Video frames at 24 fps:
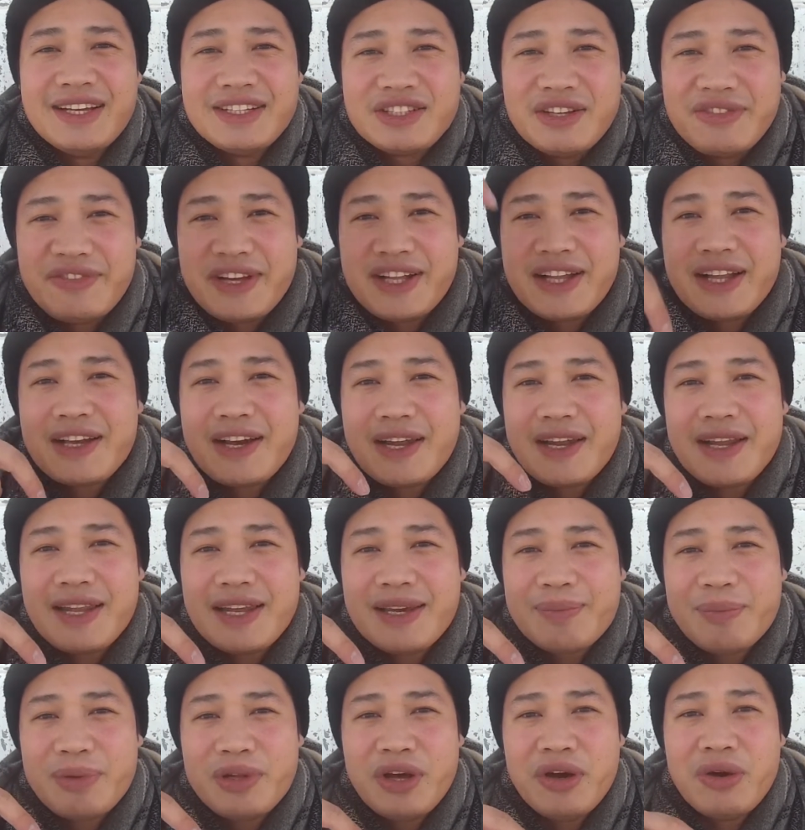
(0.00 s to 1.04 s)
So if you click on the
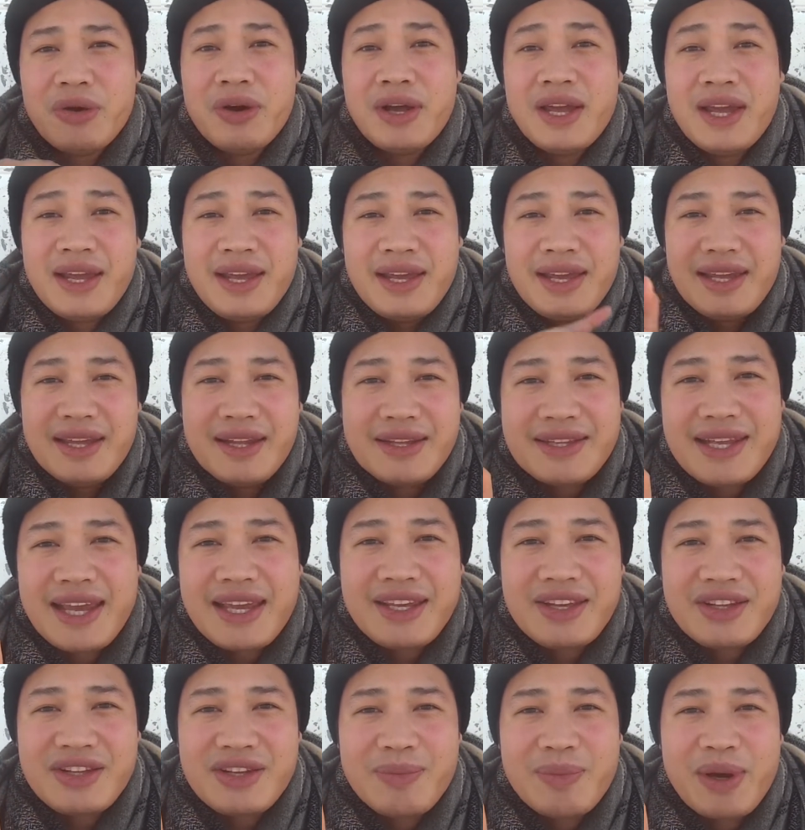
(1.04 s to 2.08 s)
link below, it'll
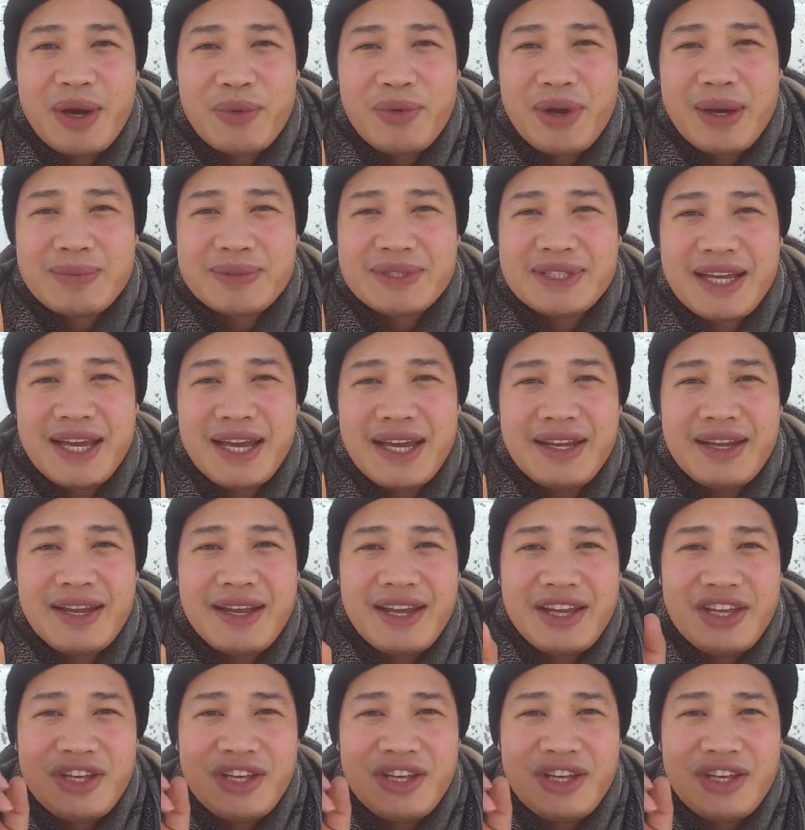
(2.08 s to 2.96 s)
take you to my website.